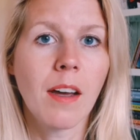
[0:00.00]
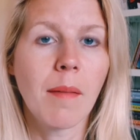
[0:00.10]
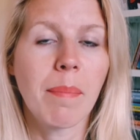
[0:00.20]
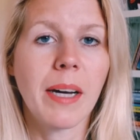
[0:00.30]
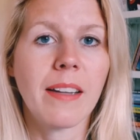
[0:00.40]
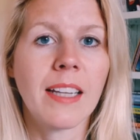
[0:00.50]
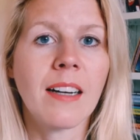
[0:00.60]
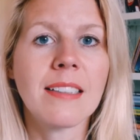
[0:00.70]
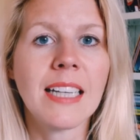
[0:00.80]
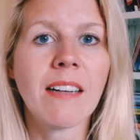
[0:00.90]
But the
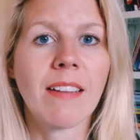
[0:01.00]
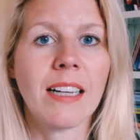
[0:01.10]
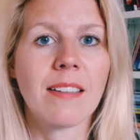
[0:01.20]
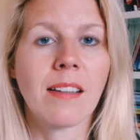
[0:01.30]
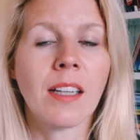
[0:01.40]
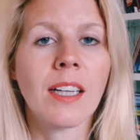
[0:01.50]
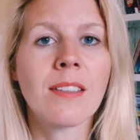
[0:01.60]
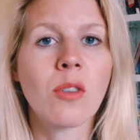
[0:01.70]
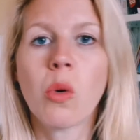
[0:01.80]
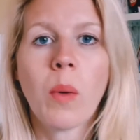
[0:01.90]
idea is that there
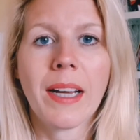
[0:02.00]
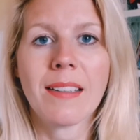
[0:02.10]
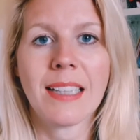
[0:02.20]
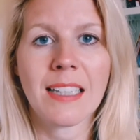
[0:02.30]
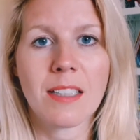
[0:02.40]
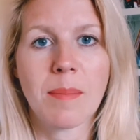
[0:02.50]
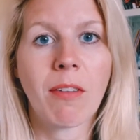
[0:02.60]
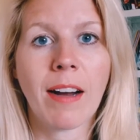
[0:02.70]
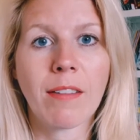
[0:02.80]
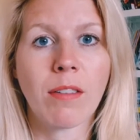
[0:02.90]
is always things to be
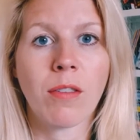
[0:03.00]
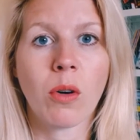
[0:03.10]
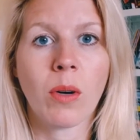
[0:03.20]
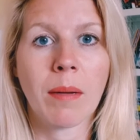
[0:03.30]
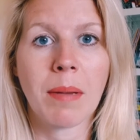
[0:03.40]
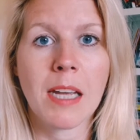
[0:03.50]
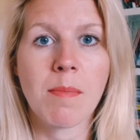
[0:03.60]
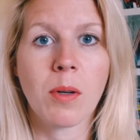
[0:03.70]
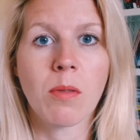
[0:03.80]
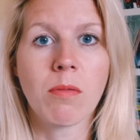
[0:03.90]
grateful for in
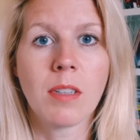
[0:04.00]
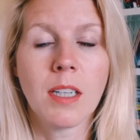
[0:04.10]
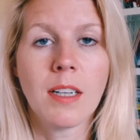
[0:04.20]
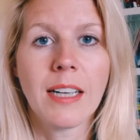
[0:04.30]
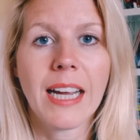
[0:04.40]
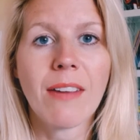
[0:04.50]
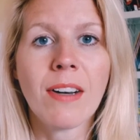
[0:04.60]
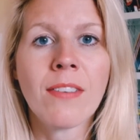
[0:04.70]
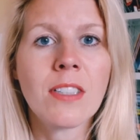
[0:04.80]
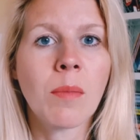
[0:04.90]
people.
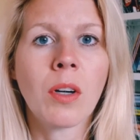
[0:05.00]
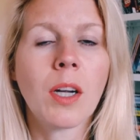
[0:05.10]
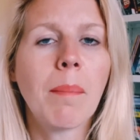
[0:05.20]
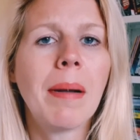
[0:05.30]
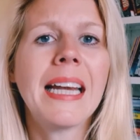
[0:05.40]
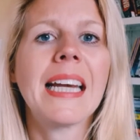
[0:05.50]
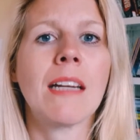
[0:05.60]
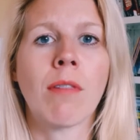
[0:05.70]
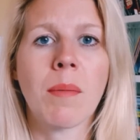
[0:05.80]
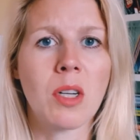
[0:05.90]
Even if someone completely
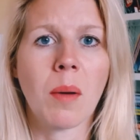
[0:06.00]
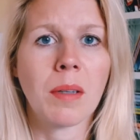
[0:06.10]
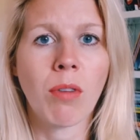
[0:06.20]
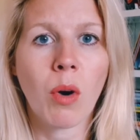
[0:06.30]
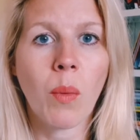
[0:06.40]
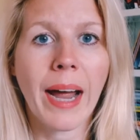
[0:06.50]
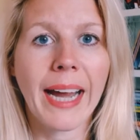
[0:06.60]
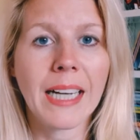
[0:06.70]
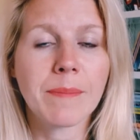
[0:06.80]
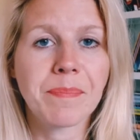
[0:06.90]
rubs you up the wrong
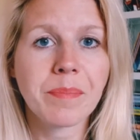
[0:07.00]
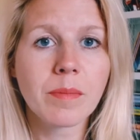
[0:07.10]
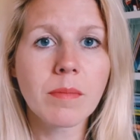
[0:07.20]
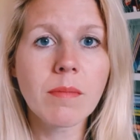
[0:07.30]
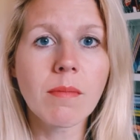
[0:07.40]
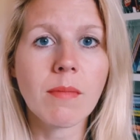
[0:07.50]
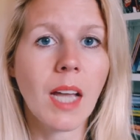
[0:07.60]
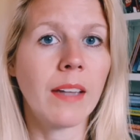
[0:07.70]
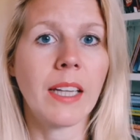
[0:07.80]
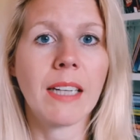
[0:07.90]
way
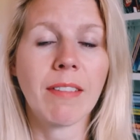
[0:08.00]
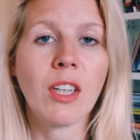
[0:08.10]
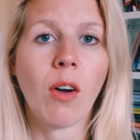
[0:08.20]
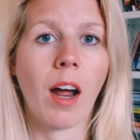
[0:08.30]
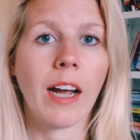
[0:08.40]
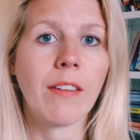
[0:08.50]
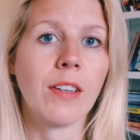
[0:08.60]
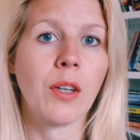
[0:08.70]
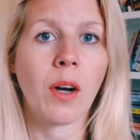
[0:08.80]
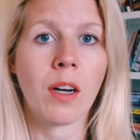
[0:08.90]
and that they're in your life
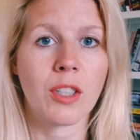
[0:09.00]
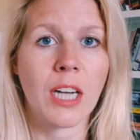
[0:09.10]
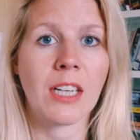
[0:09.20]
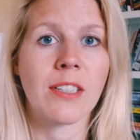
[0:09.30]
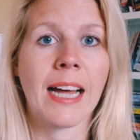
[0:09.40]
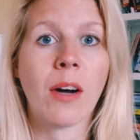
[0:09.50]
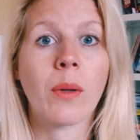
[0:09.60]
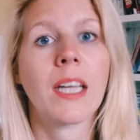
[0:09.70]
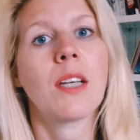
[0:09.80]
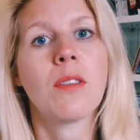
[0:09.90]
and you can't change that, or
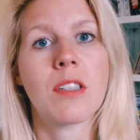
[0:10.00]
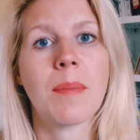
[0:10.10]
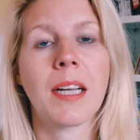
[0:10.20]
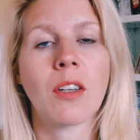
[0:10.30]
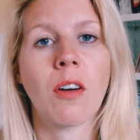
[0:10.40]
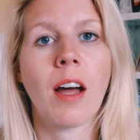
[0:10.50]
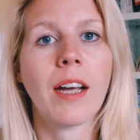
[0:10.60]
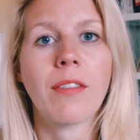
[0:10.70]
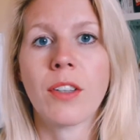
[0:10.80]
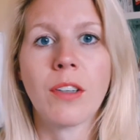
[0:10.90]
they used to be in your
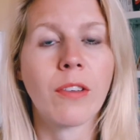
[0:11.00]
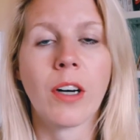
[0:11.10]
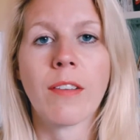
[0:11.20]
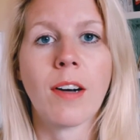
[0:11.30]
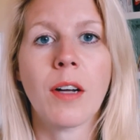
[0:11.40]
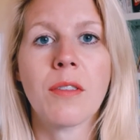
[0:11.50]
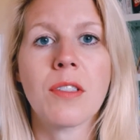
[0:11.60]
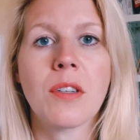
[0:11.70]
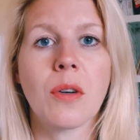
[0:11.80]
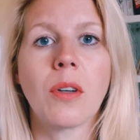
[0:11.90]
life and you've kind of closed
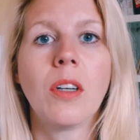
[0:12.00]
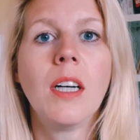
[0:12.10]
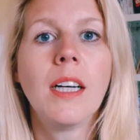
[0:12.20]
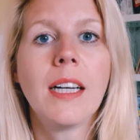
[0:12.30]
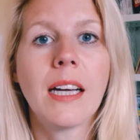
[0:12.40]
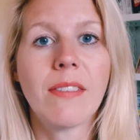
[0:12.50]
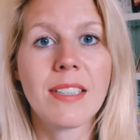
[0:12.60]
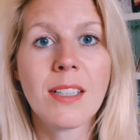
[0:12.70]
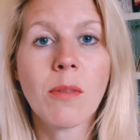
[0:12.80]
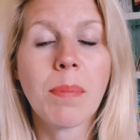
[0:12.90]
the door, if it's
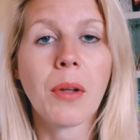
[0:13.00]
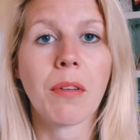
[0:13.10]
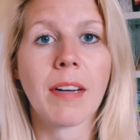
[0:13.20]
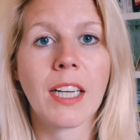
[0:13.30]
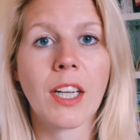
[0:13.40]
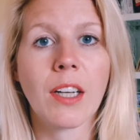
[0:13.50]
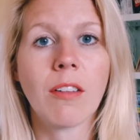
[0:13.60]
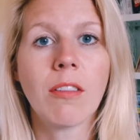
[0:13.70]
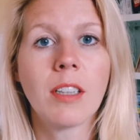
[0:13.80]
still bothering you,